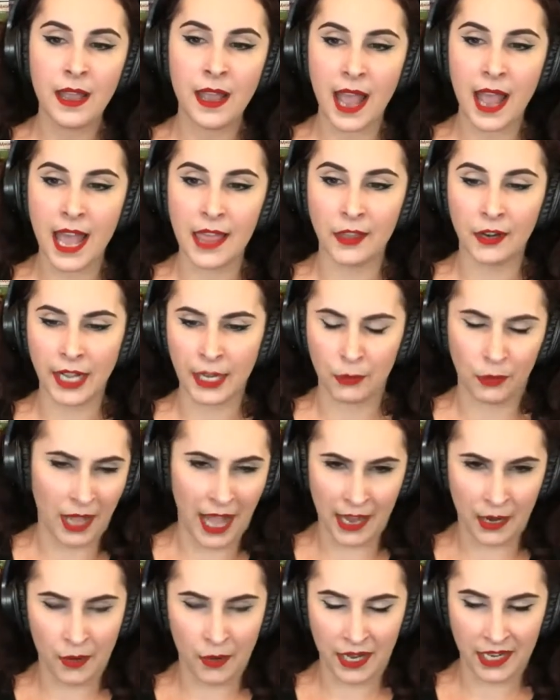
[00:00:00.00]
And they're like, well, I
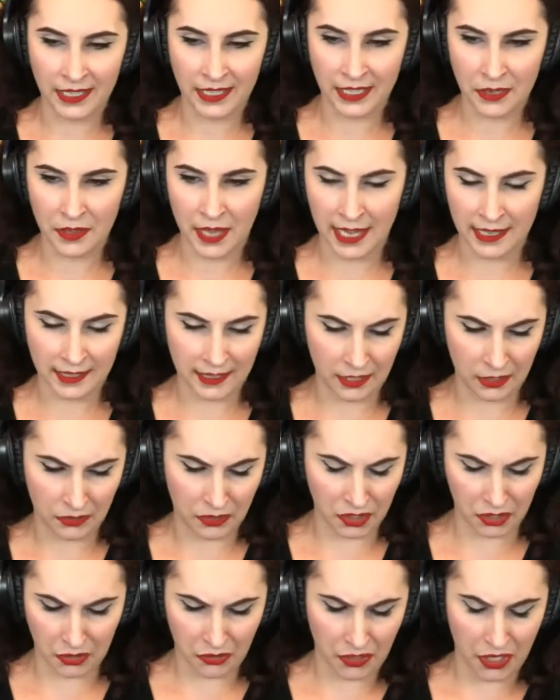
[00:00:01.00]
don't want to do that. So
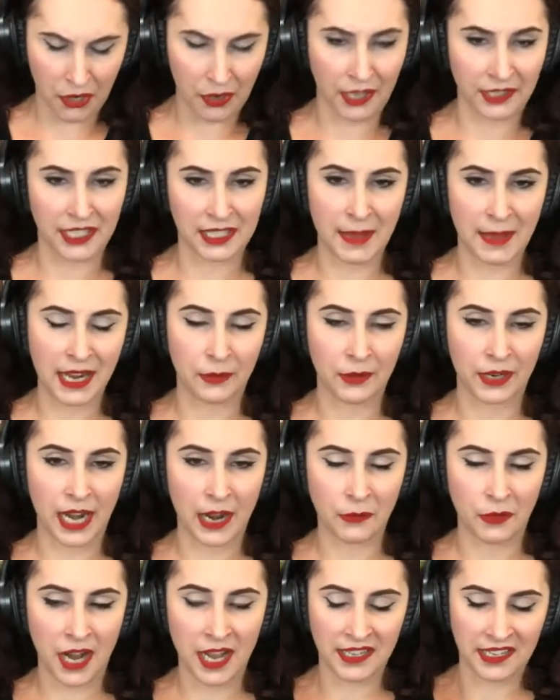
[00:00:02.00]
screw you. I'll just make what I
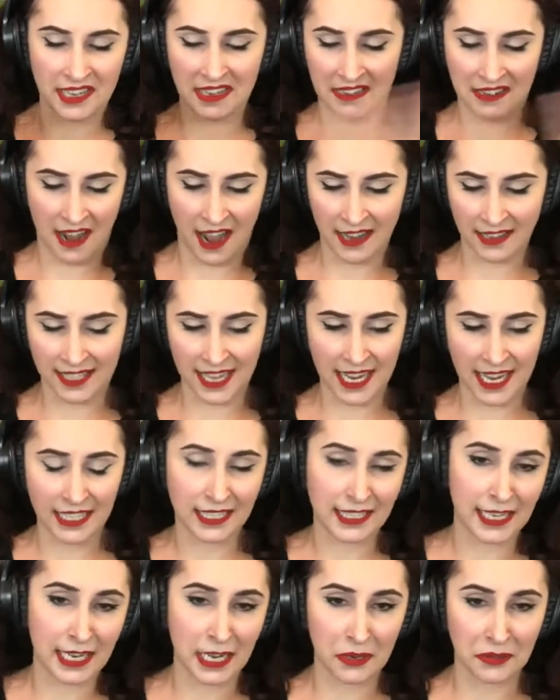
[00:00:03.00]
want and not say it's
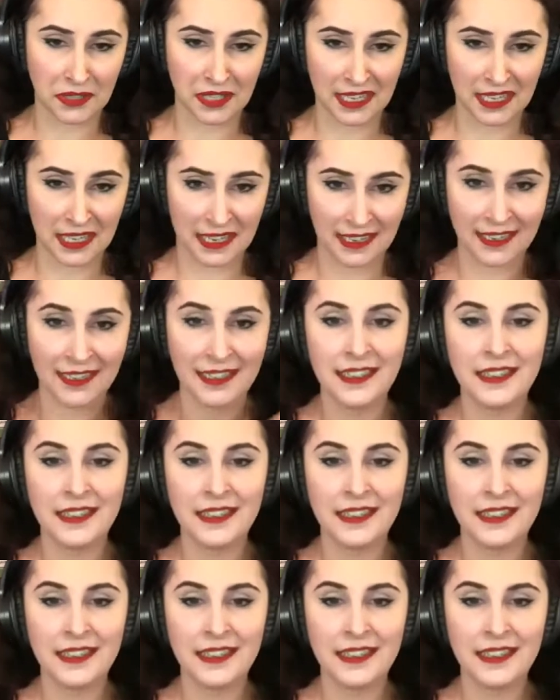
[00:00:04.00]
DOC.